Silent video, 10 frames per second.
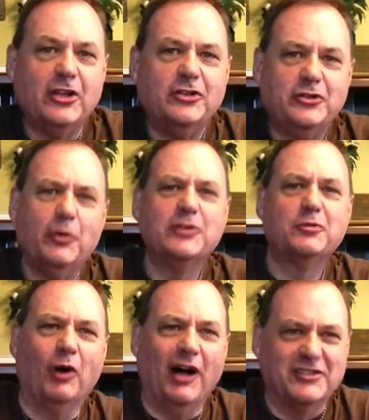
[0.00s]

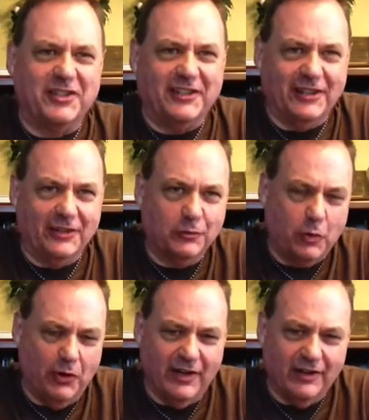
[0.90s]
George Washington is
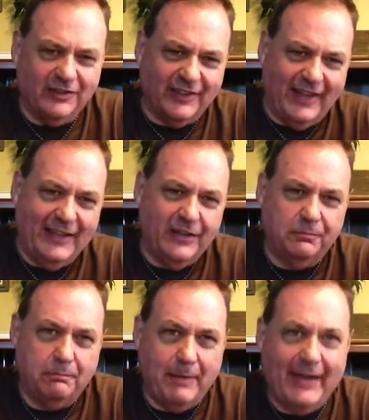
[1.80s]
quoted as saying, It
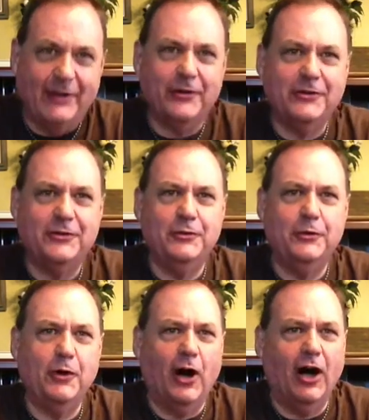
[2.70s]
is better
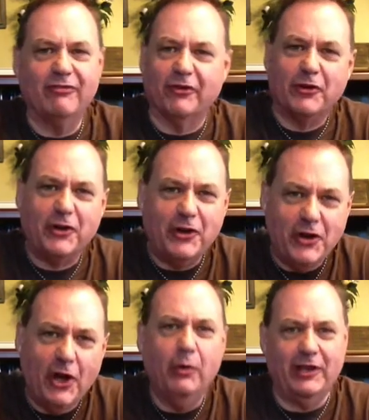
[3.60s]
to offer
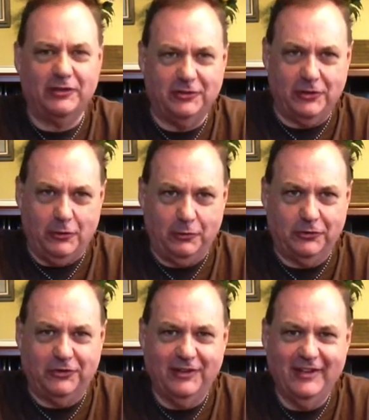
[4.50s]
no
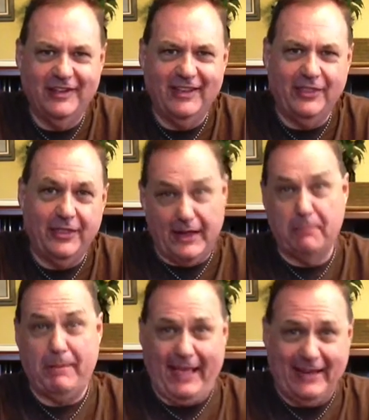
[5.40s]
excuse than
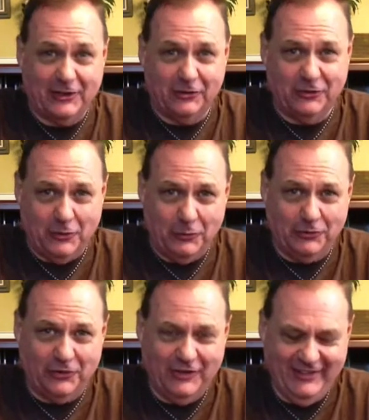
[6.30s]
a bad excuse.